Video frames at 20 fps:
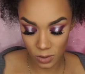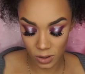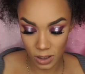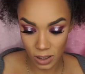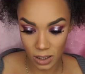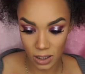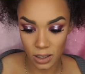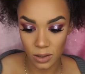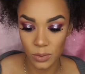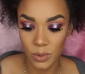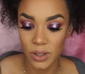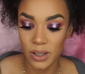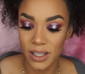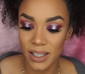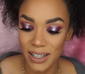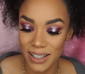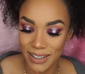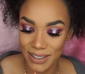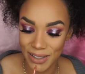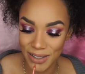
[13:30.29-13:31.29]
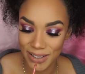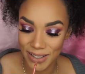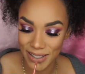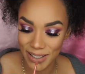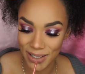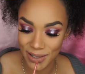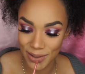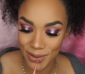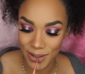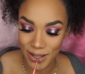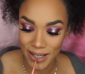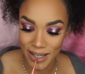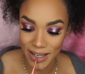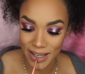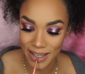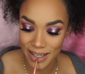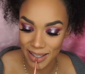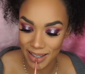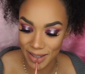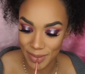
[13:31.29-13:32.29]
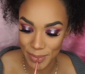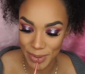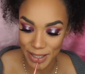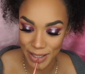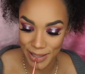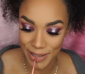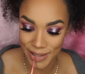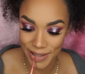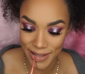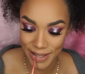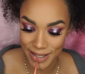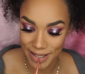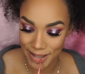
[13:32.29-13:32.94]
in with that just right in the middle,